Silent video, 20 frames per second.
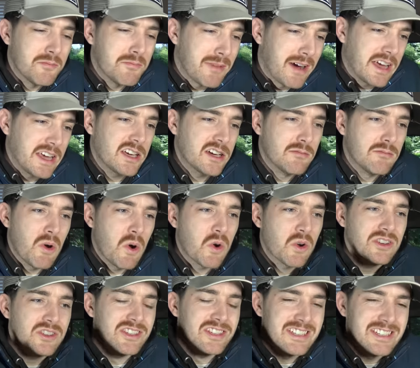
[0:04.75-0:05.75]
Micah
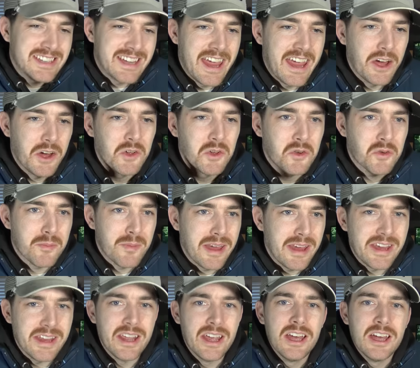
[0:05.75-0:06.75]
Morris and TaylorMade
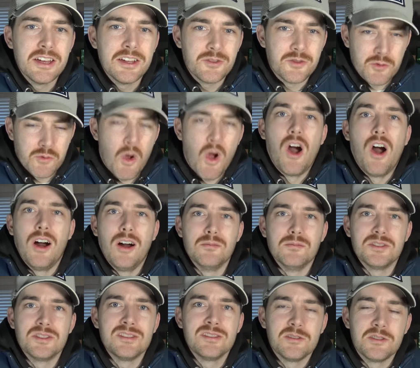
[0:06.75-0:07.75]
Made
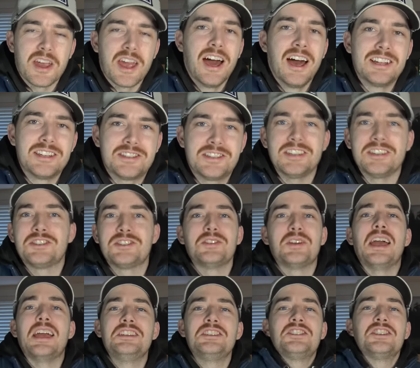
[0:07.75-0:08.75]
Drums. We got a
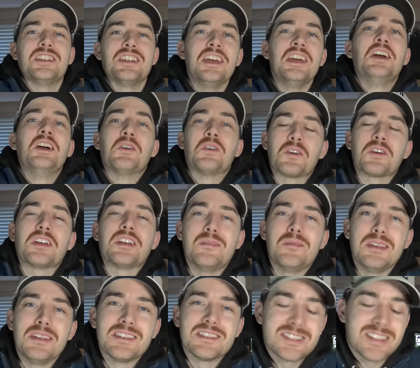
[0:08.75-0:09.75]
situation we're going to
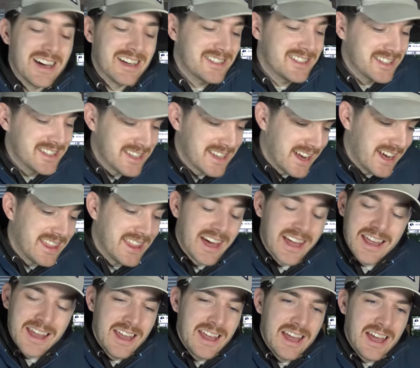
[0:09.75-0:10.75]
be discussing today
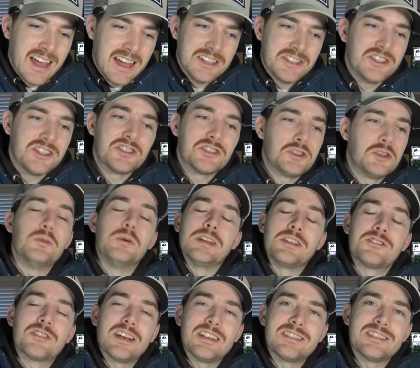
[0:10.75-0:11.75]
that it's just too
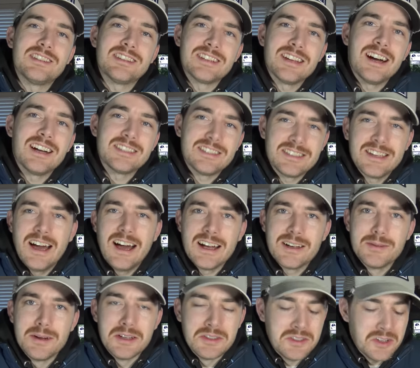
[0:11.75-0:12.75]
interesting not to
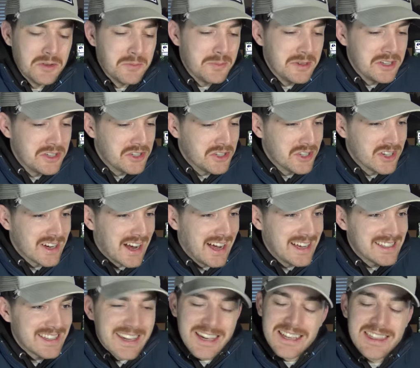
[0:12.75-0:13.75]
talk about. So be sure
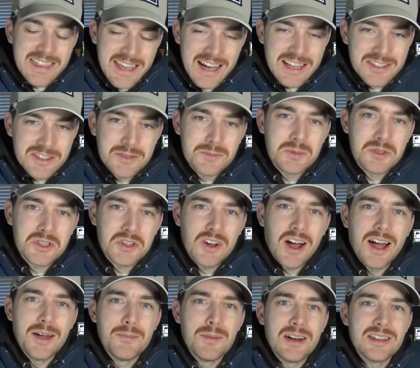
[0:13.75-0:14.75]
guys, hit that
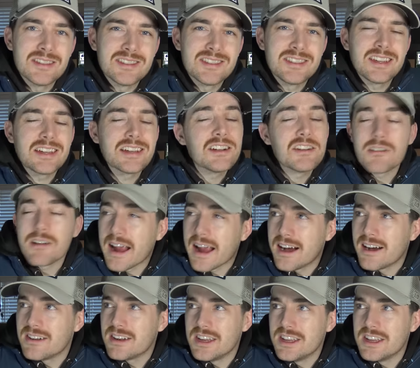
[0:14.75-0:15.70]
subscribe button, stick around.